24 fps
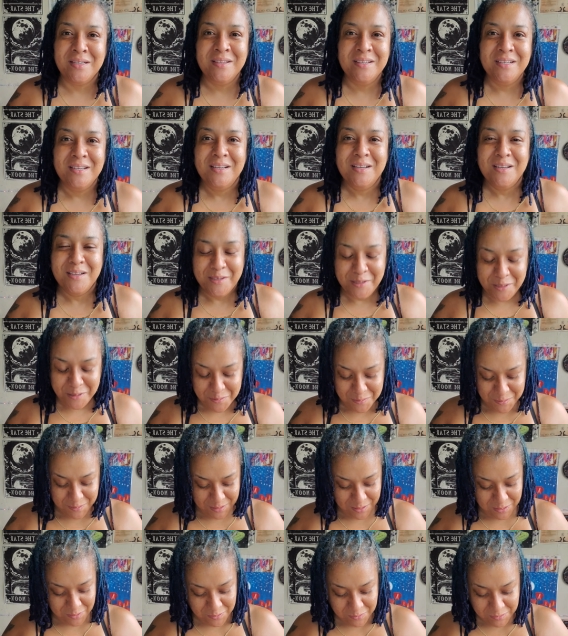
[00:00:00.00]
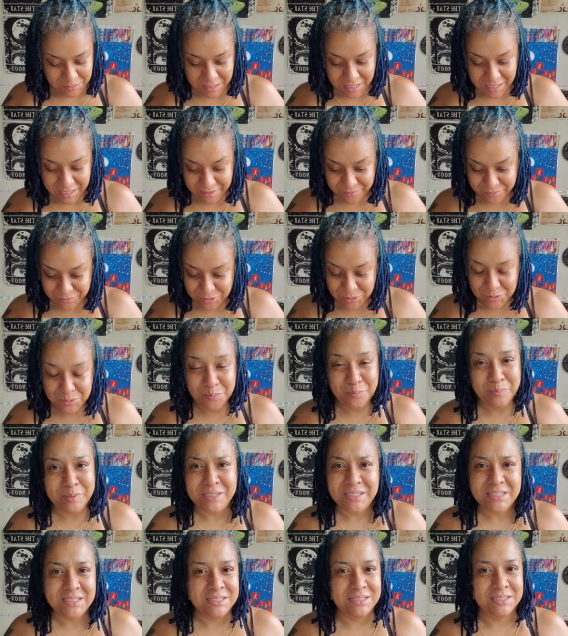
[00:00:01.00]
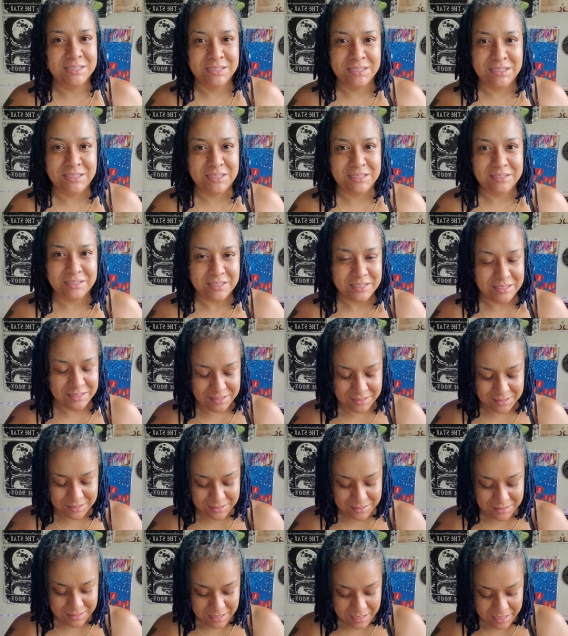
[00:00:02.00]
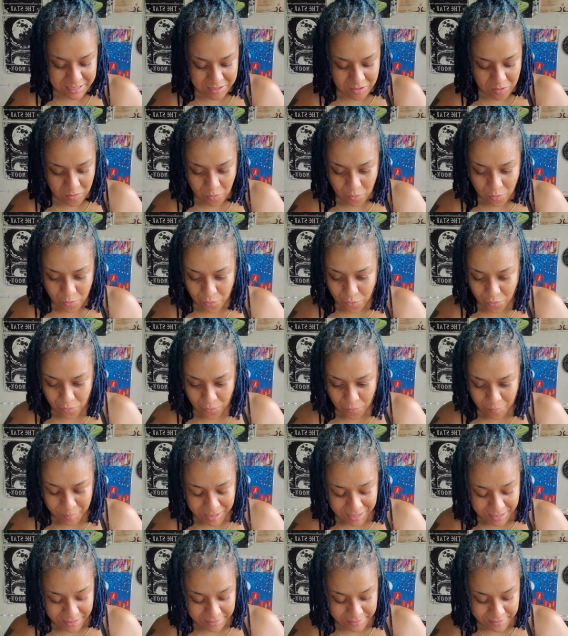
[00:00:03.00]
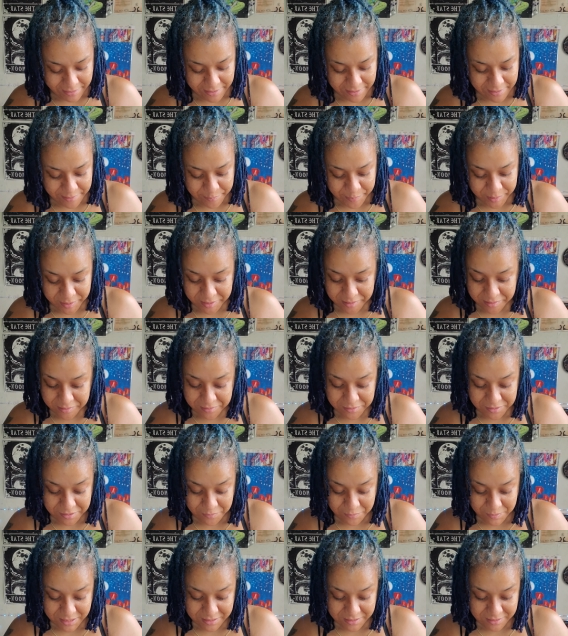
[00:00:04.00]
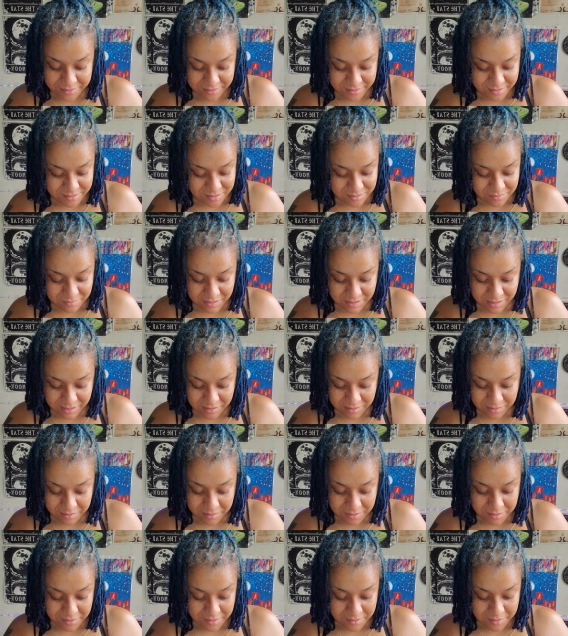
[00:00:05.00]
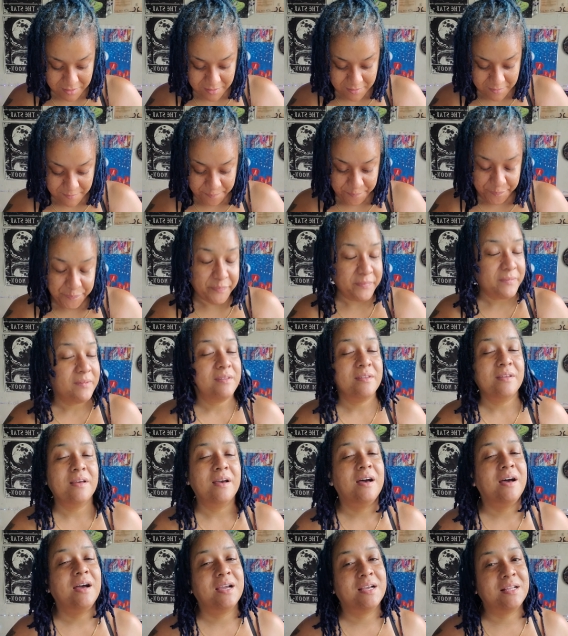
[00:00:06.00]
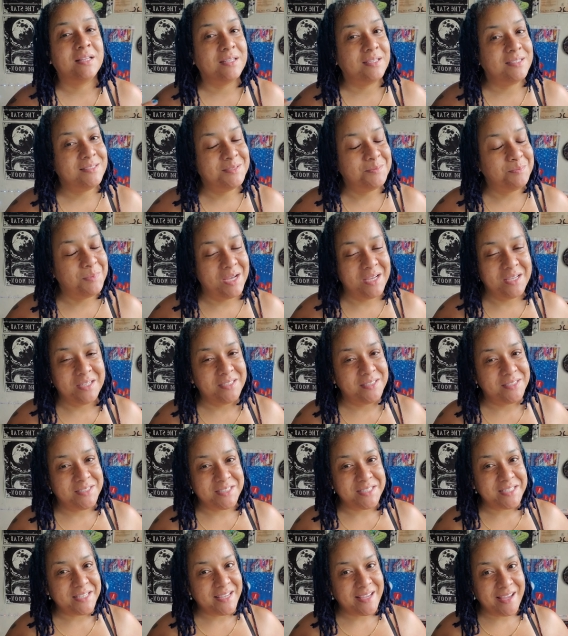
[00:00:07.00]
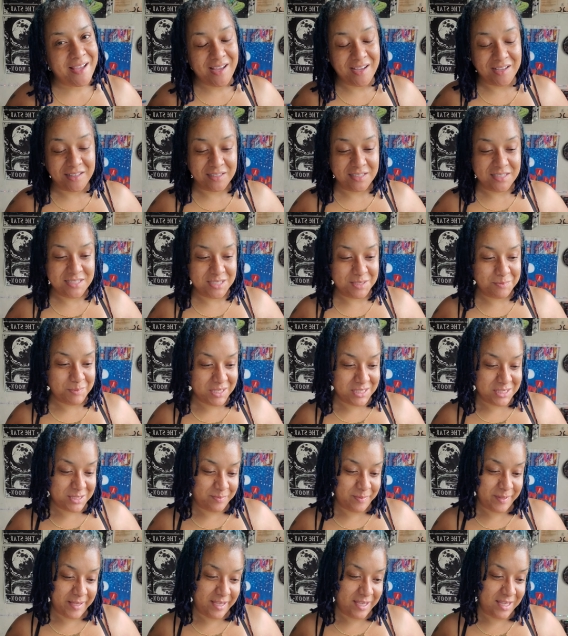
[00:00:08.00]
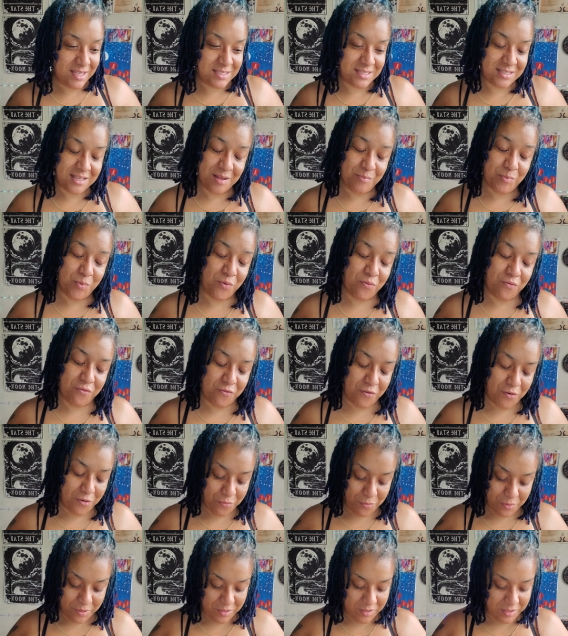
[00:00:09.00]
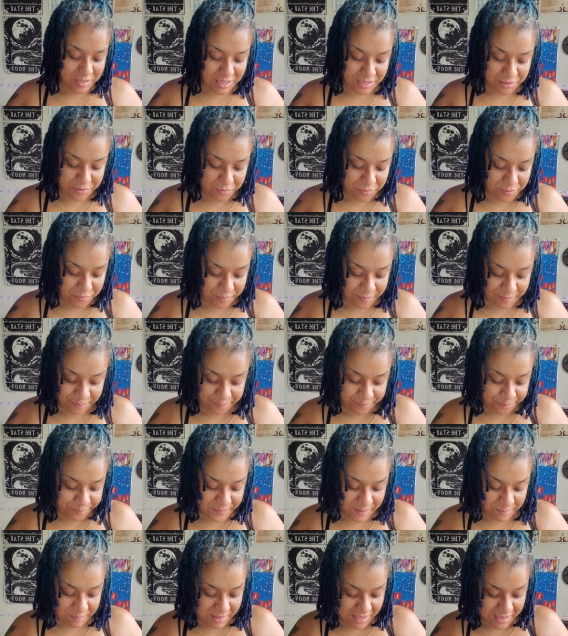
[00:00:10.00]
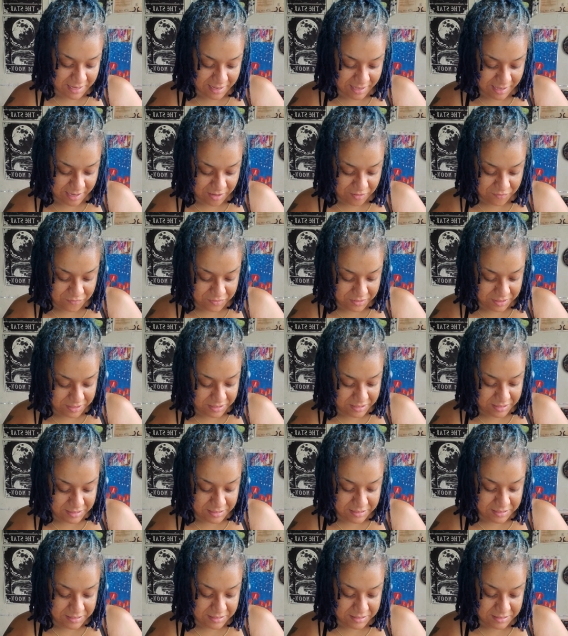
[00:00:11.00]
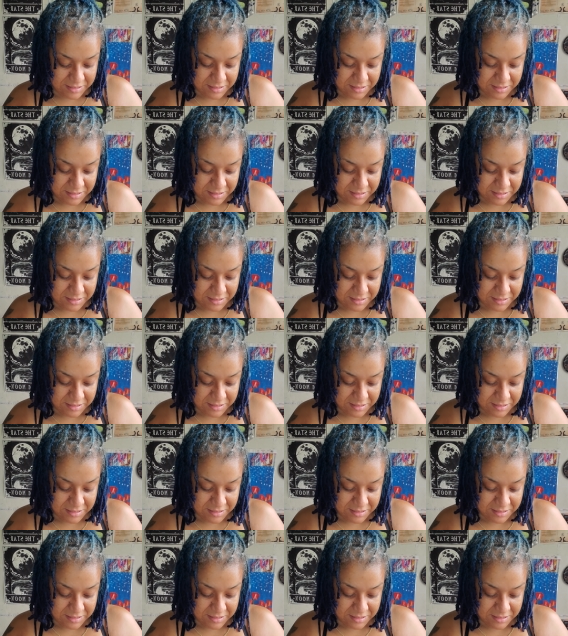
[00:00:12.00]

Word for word: you low lives. You piece of shits. Like, oh my God. But you know what? It's all right. I cleanse my energy, I cleanse my space, I move forward. I don't I'm not angry.